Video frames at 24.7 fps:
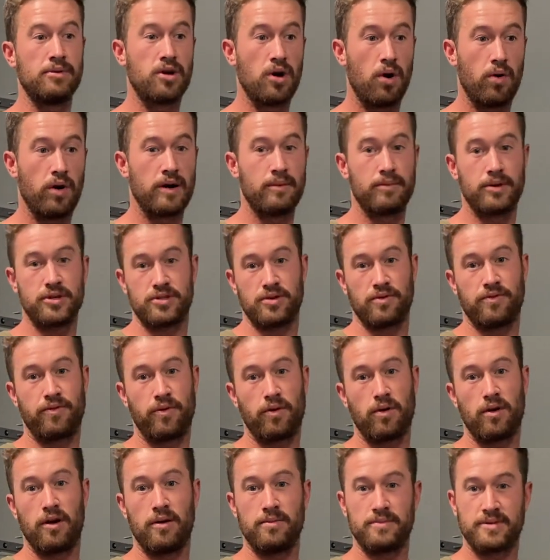going but your
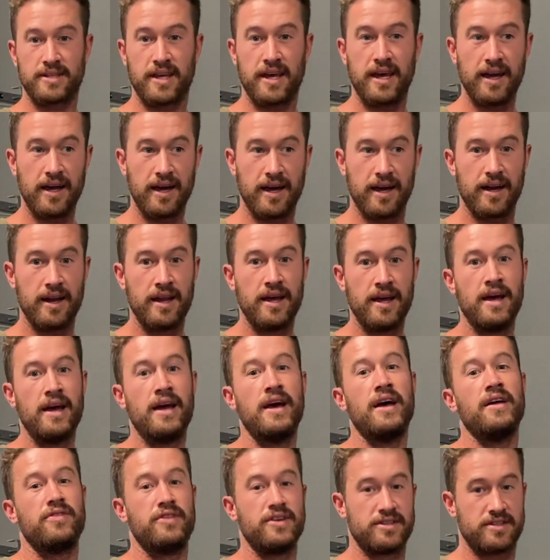forearms can't,
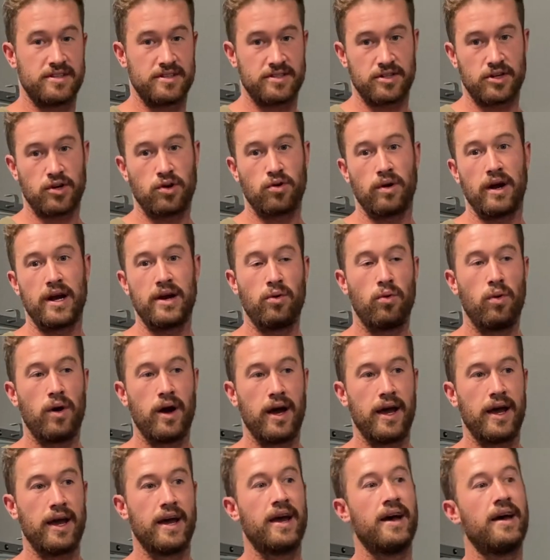this is a great
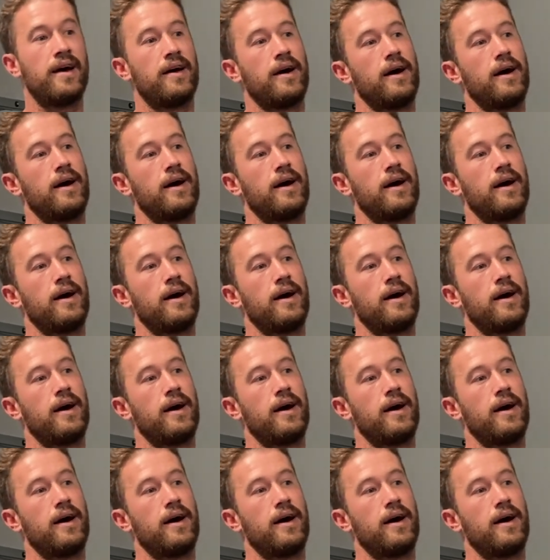way